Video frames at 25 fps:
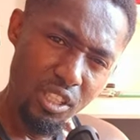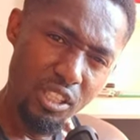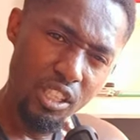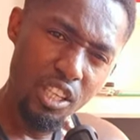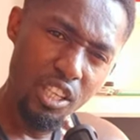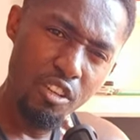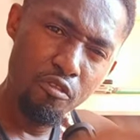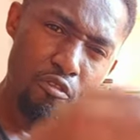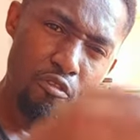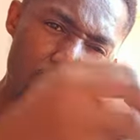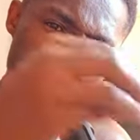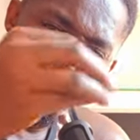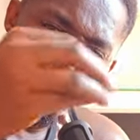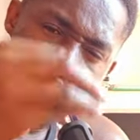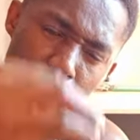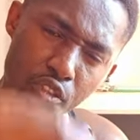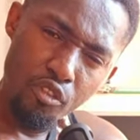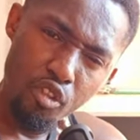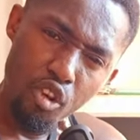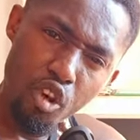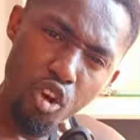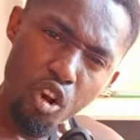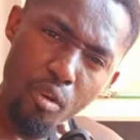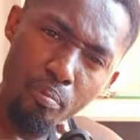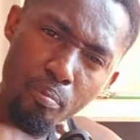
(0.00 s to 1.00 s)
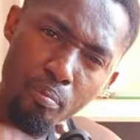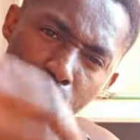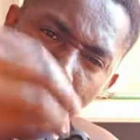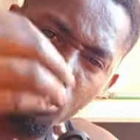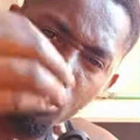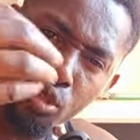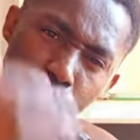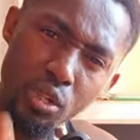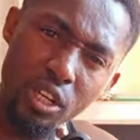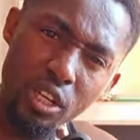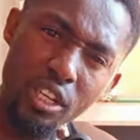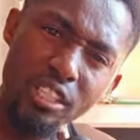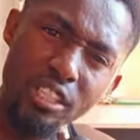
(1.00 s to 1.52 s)
The futures of your unborn
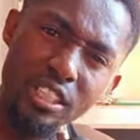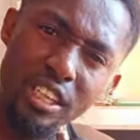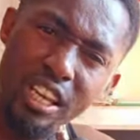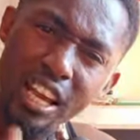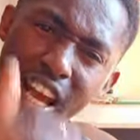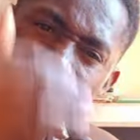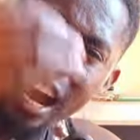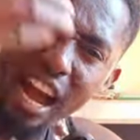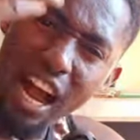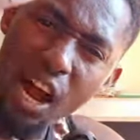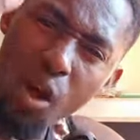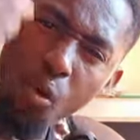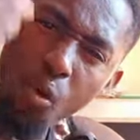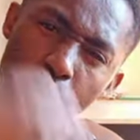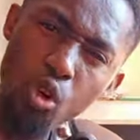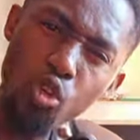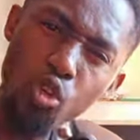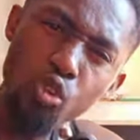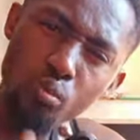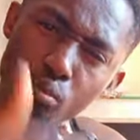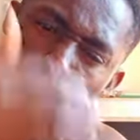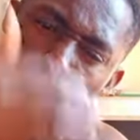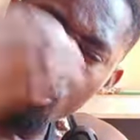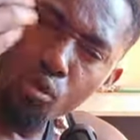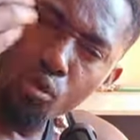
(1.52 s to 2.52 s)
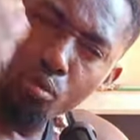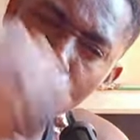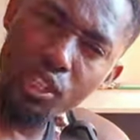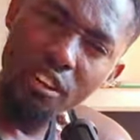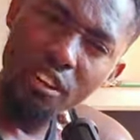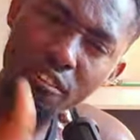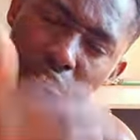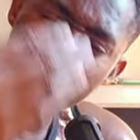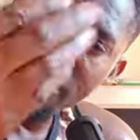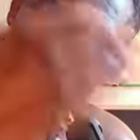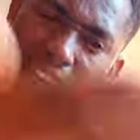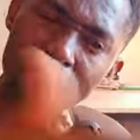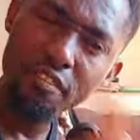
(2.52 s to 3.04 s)
children are worth much more
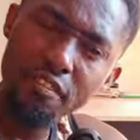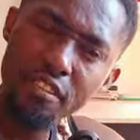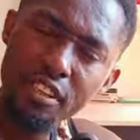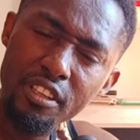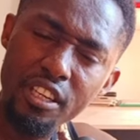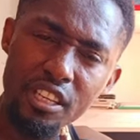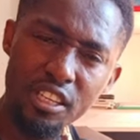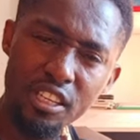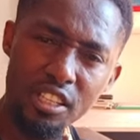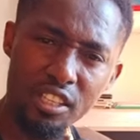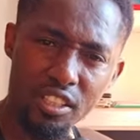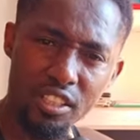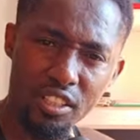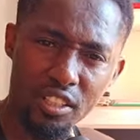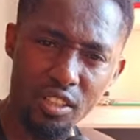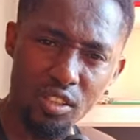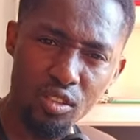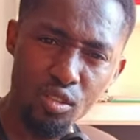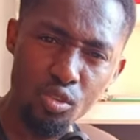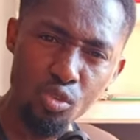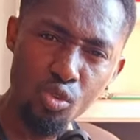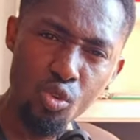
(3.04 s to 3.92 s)
than 5k.